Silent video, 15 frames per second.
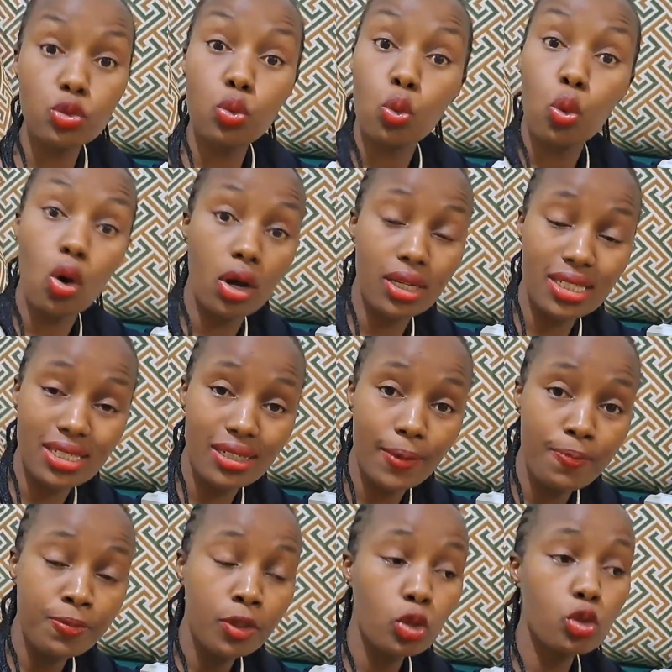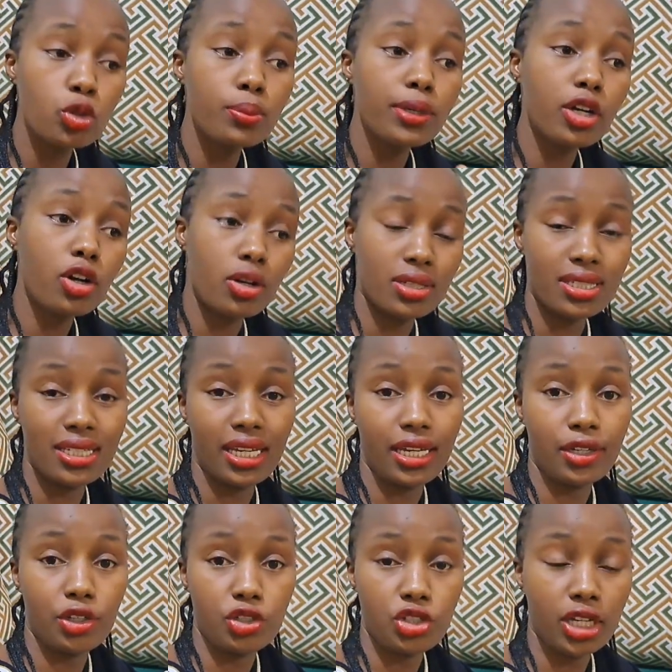what could be
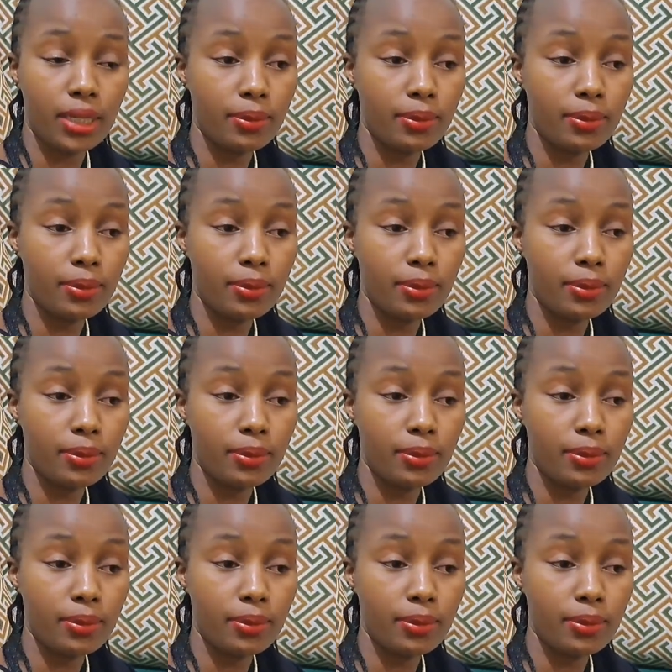causing your child.